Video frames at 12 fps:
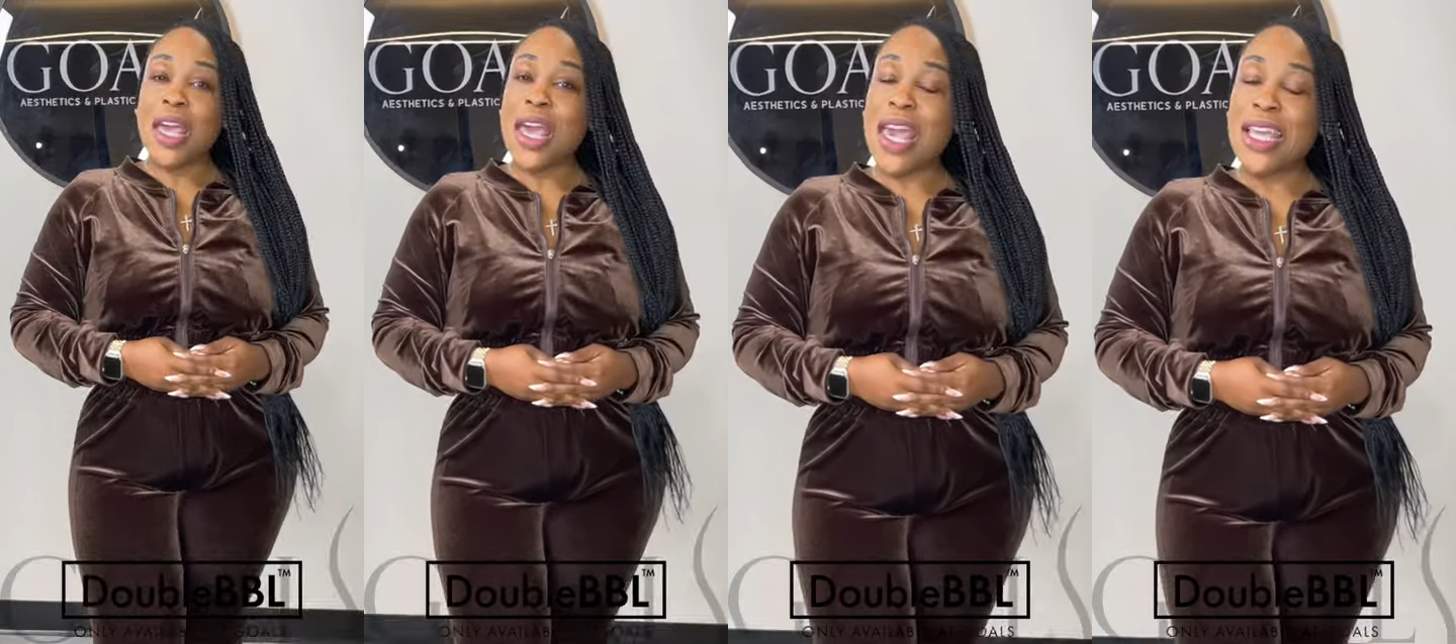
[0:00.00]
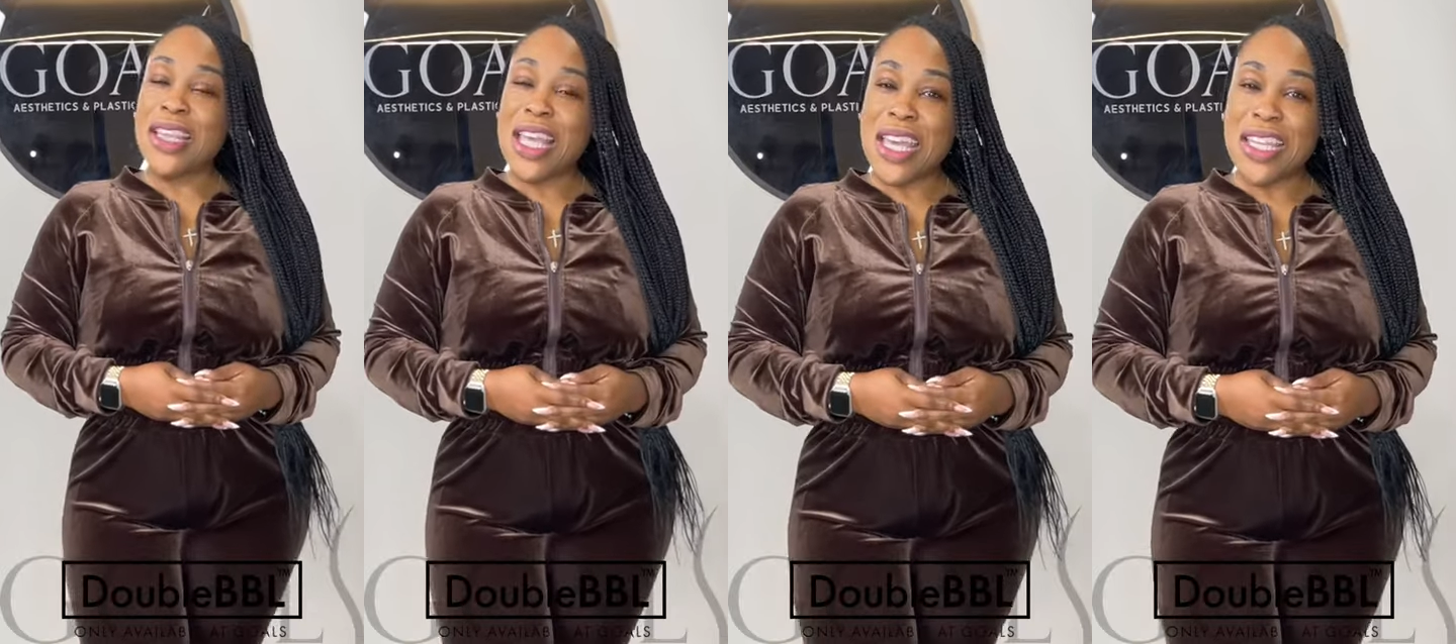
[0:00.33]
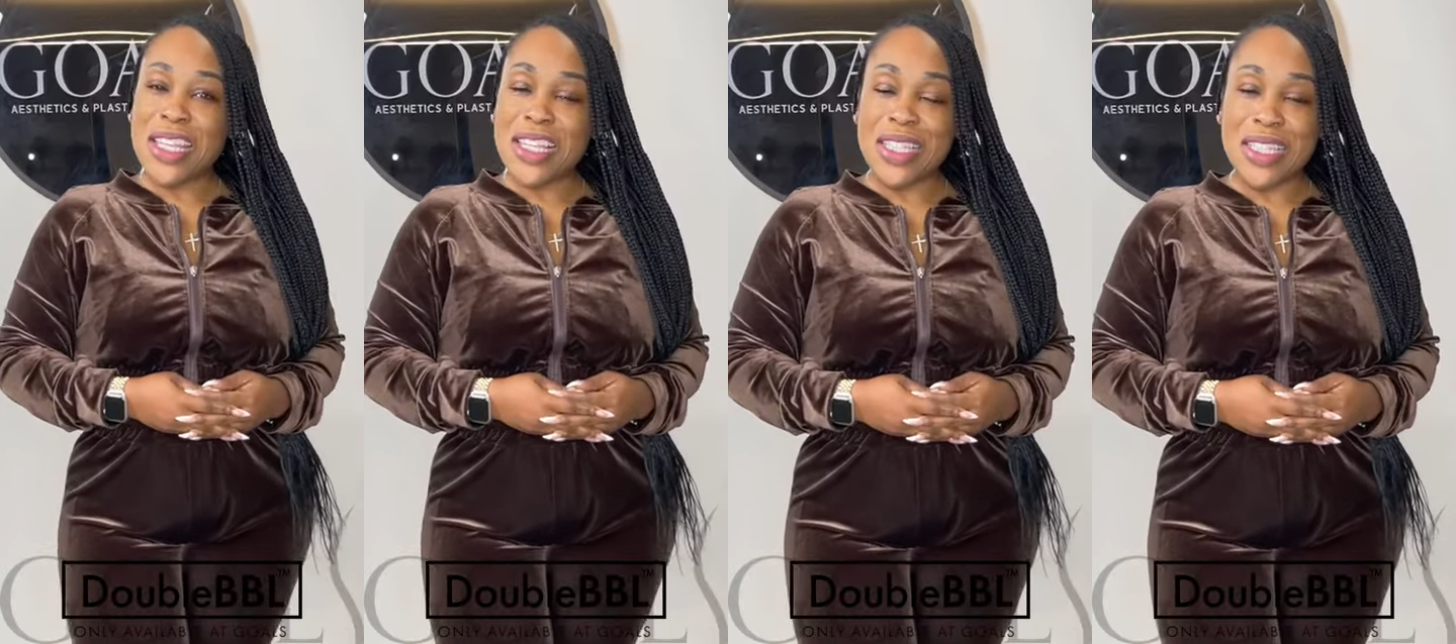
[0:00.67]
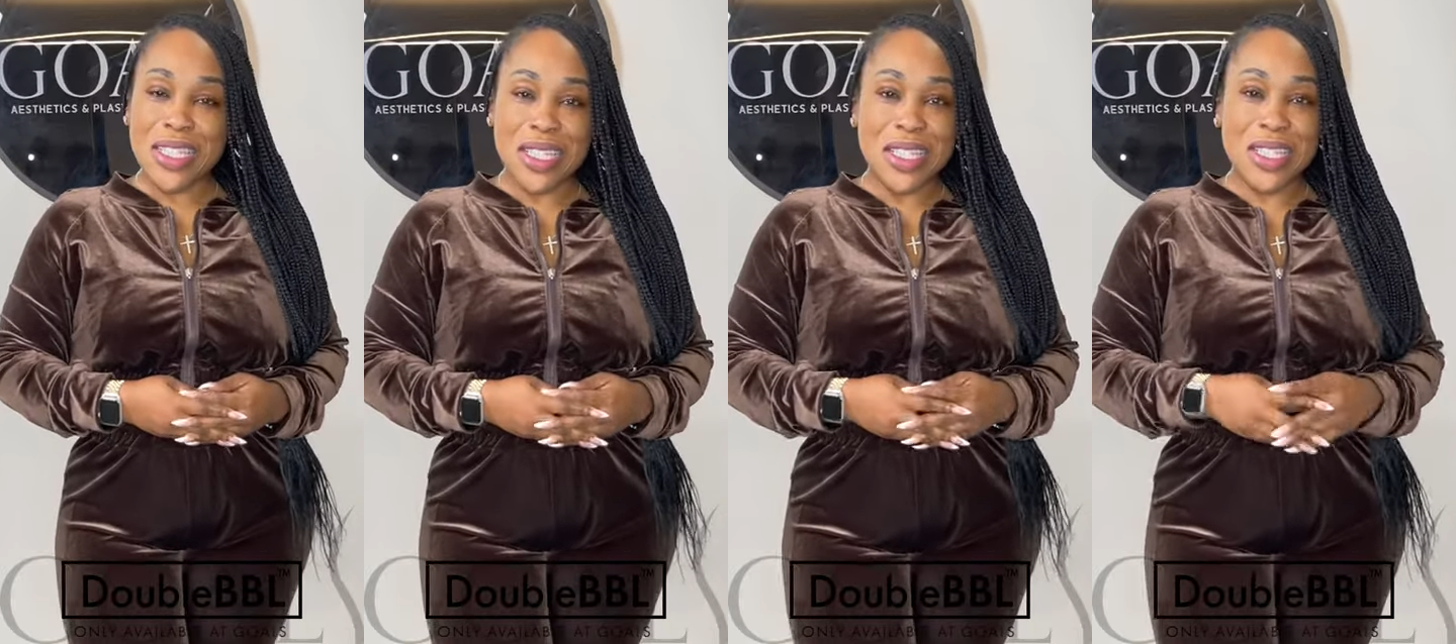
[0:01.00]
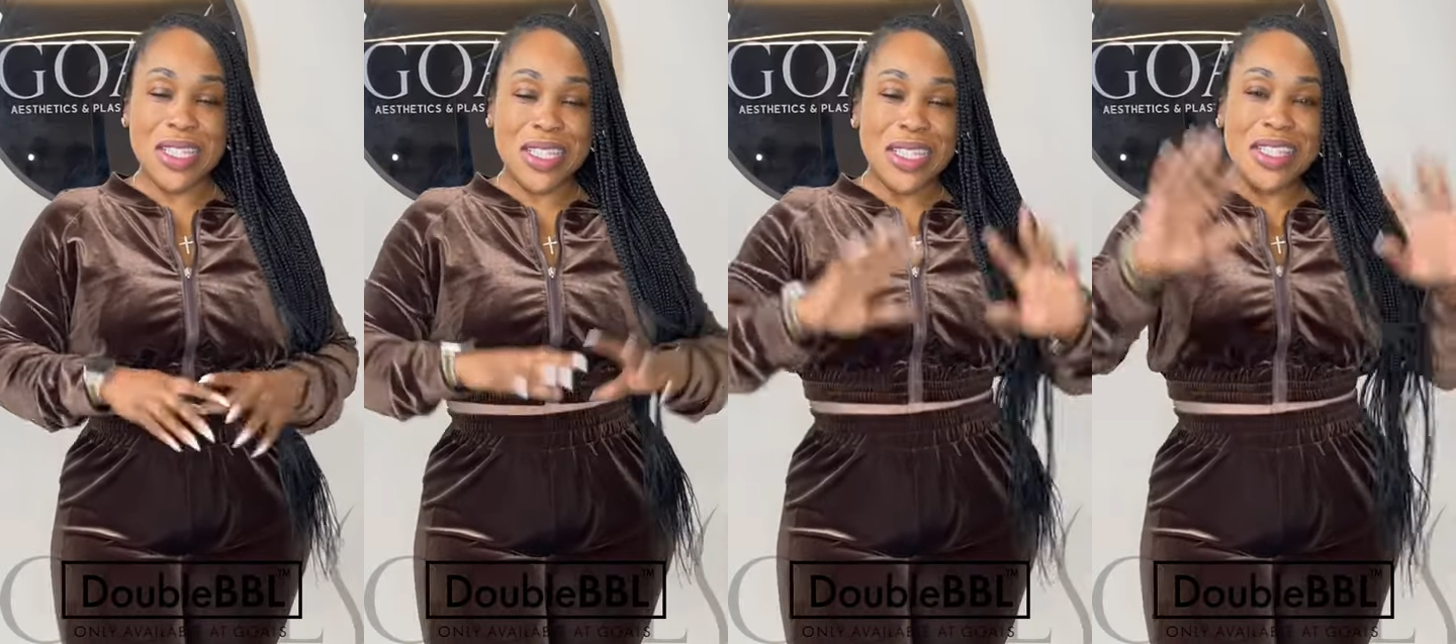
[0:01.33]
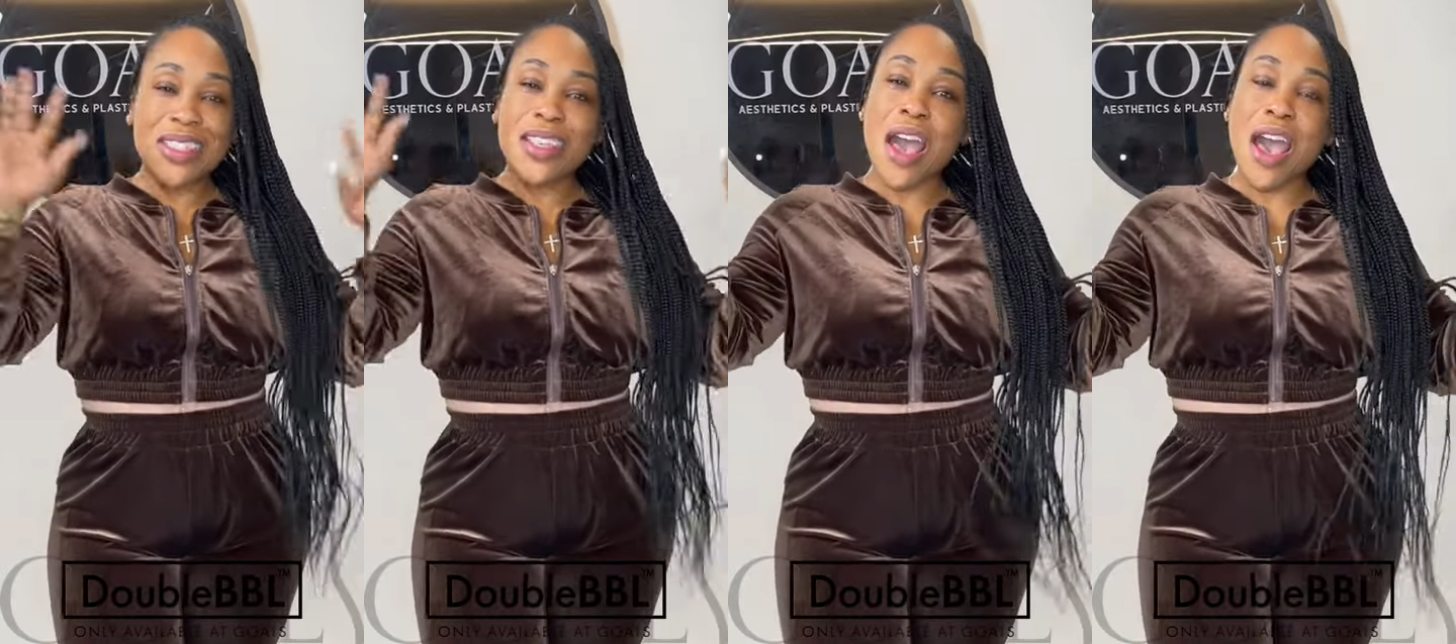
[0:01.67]
Hey ladies, this is
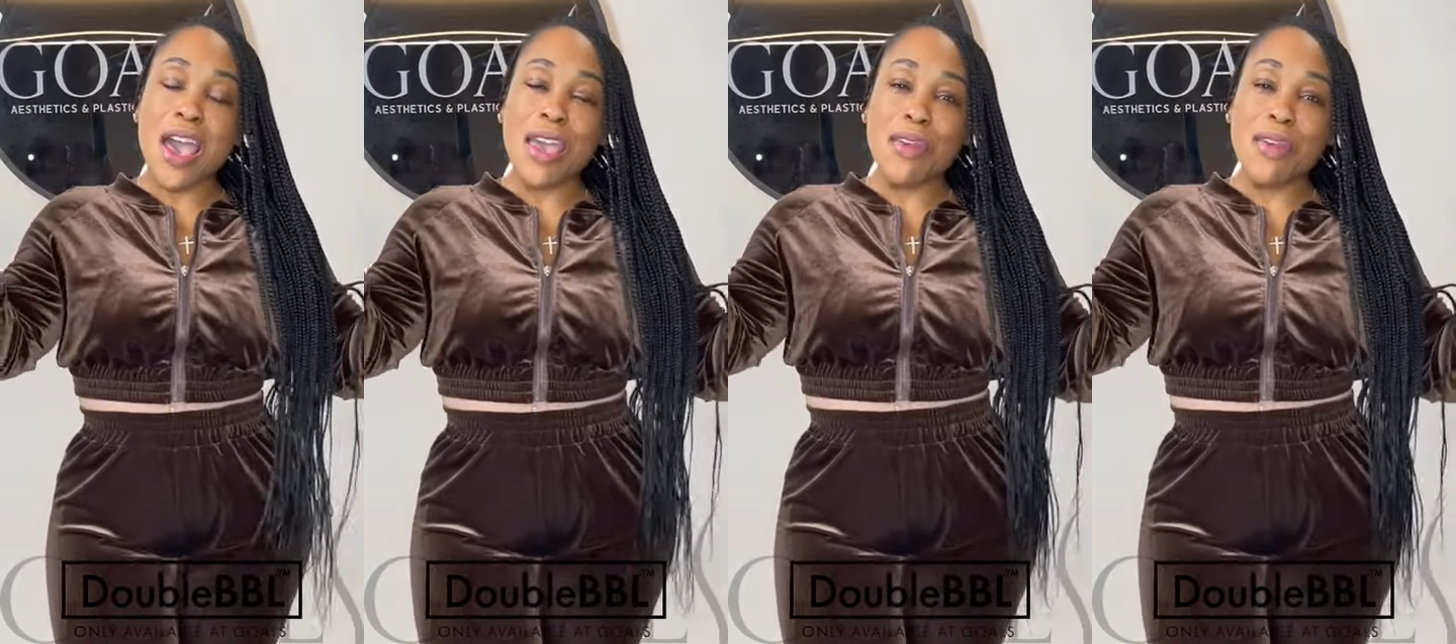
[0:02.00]
Ty.